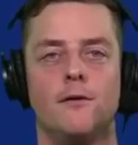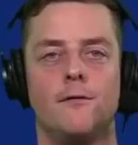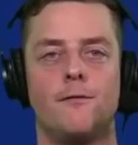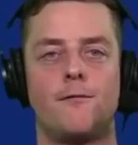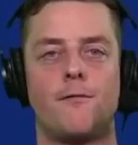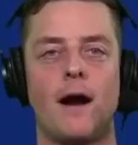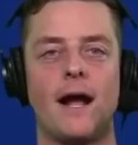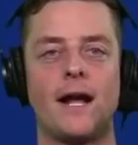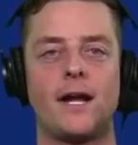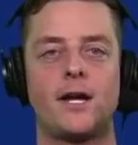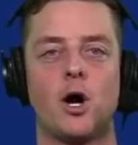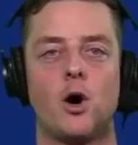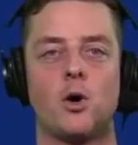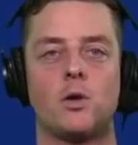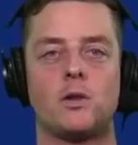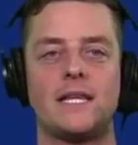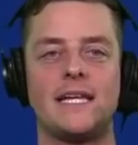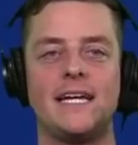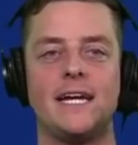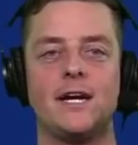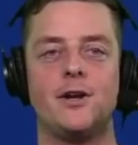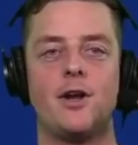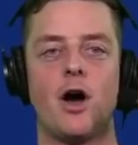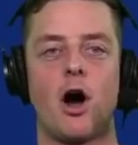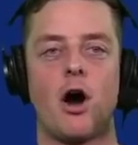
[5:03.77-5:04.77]
Franco
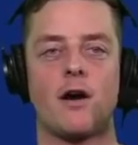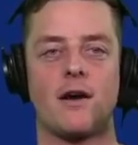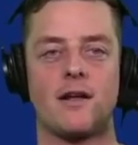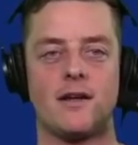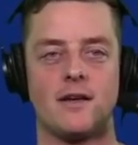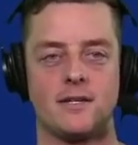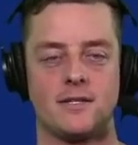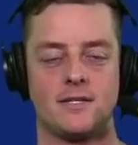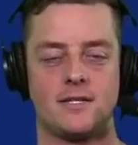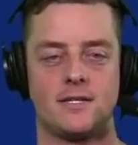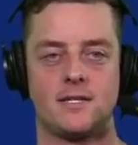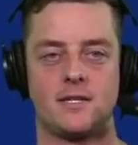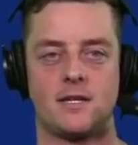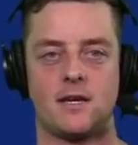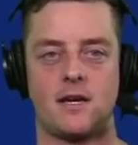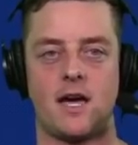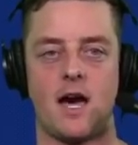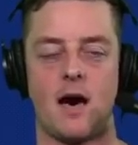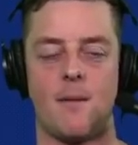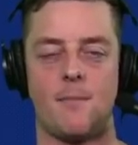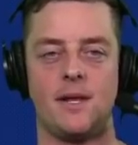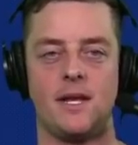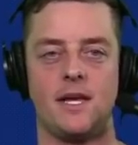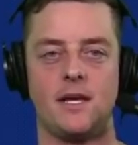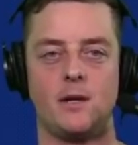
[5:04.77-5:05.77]
Leonardis
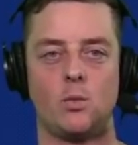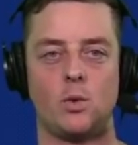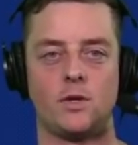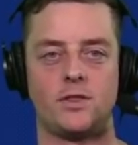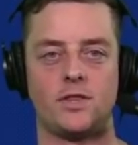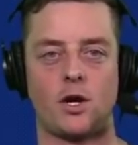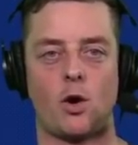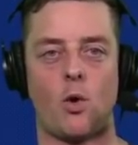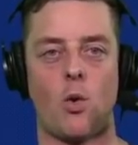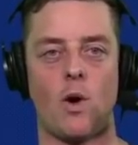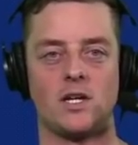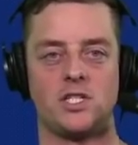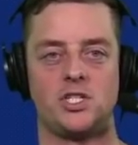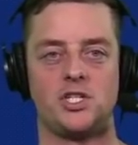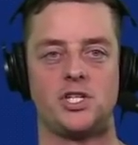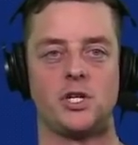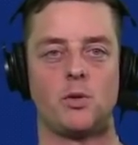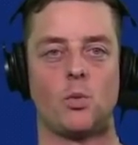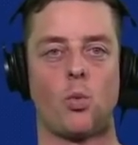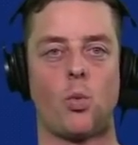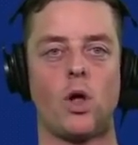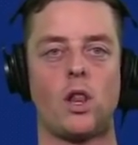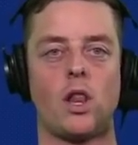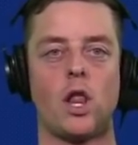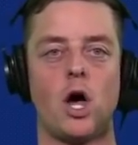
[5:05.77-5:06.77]
coming in with the
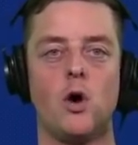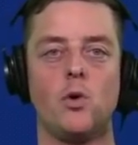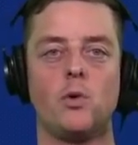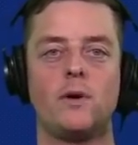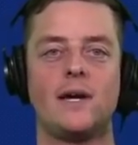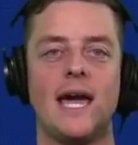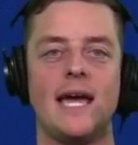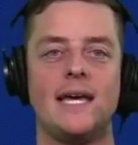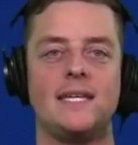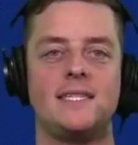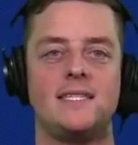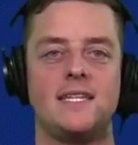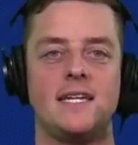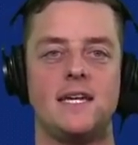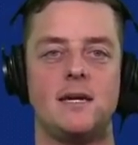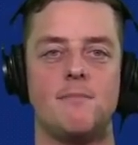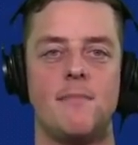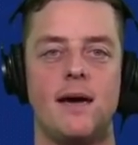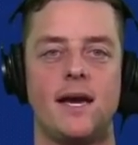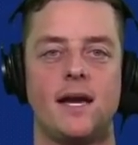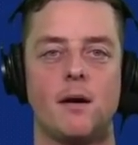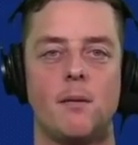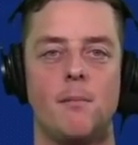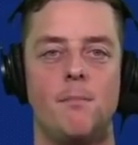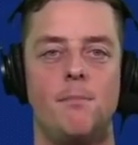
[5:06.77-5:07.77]
question Will OKC
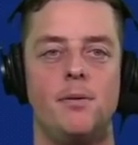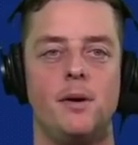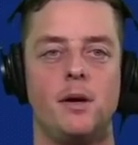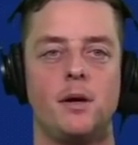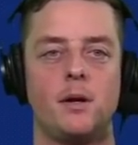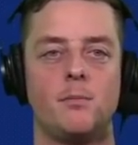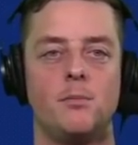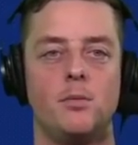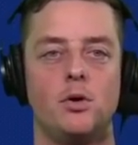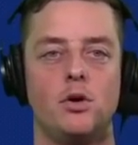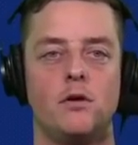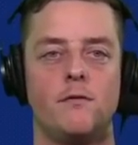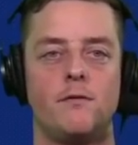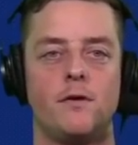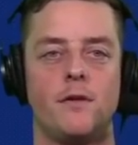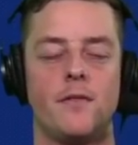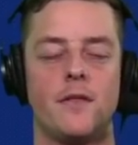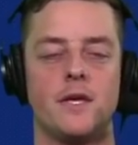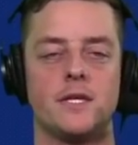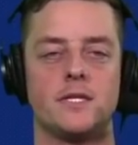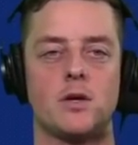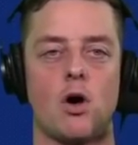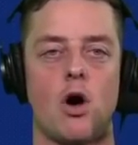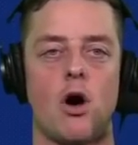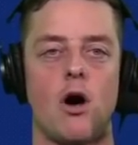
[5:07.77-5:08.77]
make a big move in
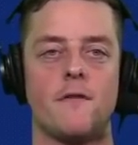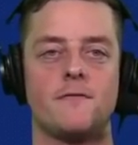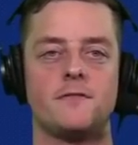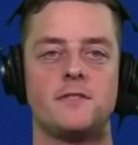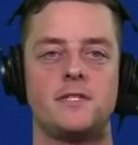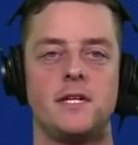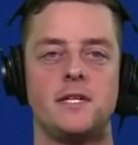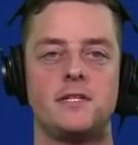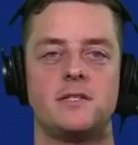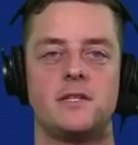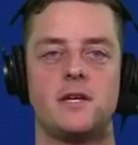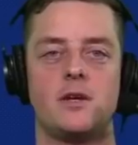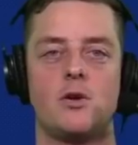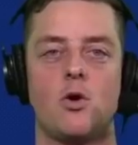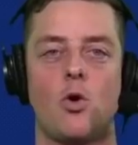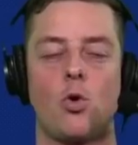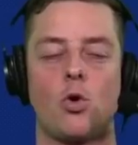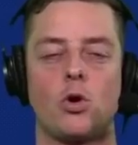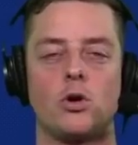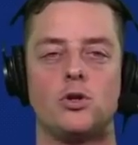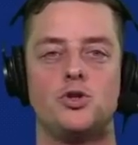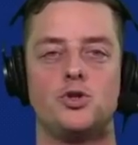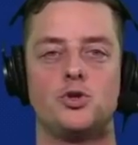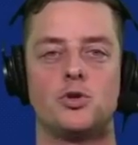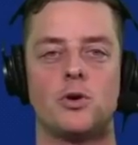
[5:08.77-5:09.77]
this offseason
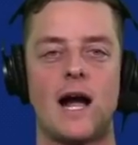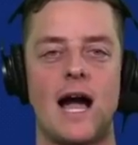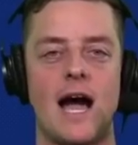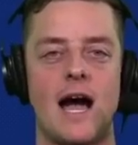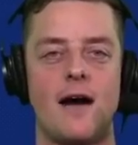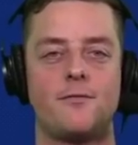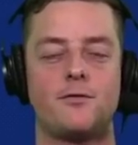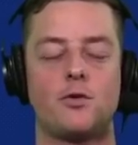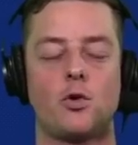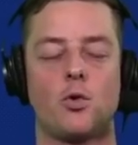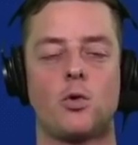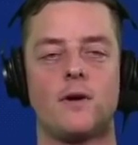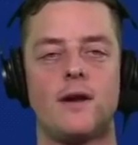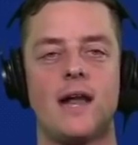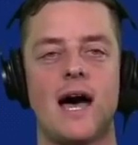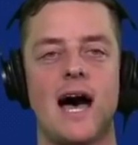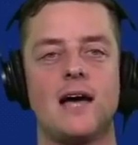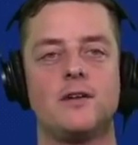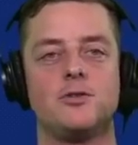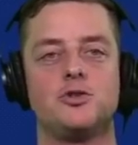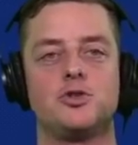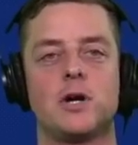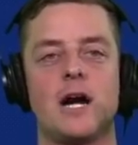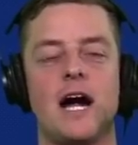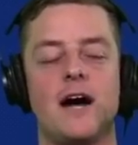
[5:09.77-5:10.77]
or draft or
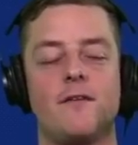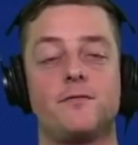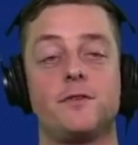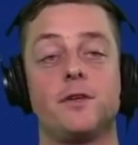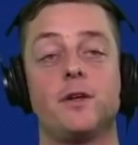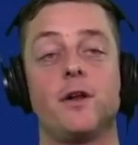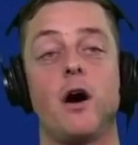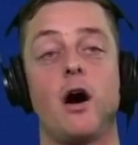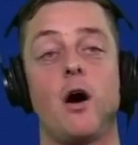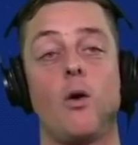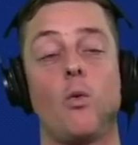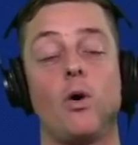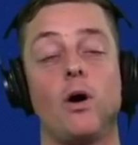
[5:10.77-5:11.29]
not draft at all?